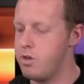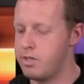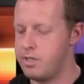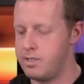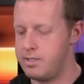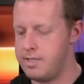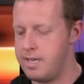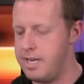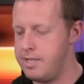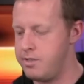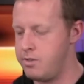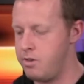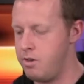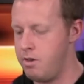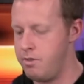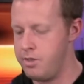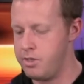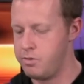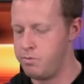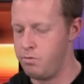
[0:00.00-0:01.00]
U C designs at
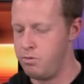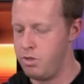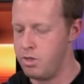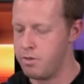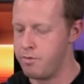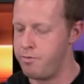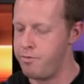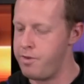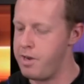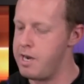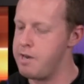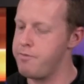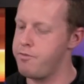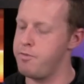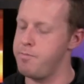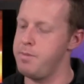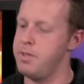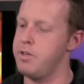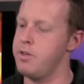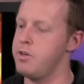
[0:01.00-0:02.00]
all, this will look very
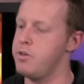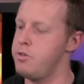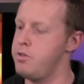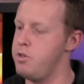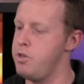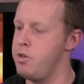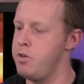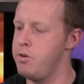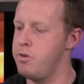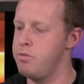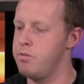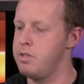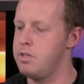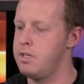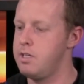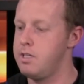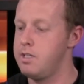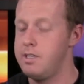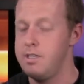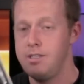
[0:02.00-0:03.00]
familiar to you,
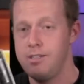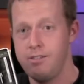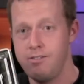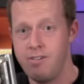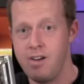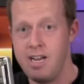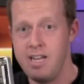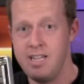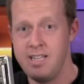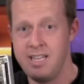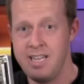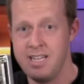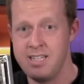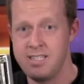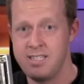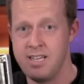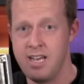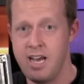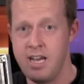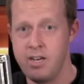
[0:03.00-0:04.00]
right, in the
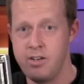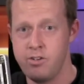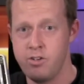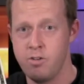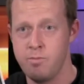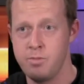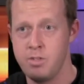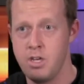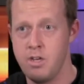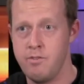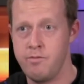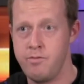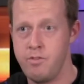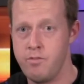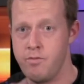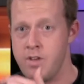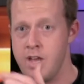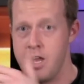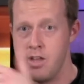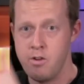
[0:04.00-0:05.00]
inside, in terms of
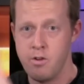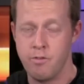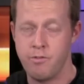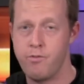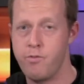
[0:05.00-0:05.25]
you've got your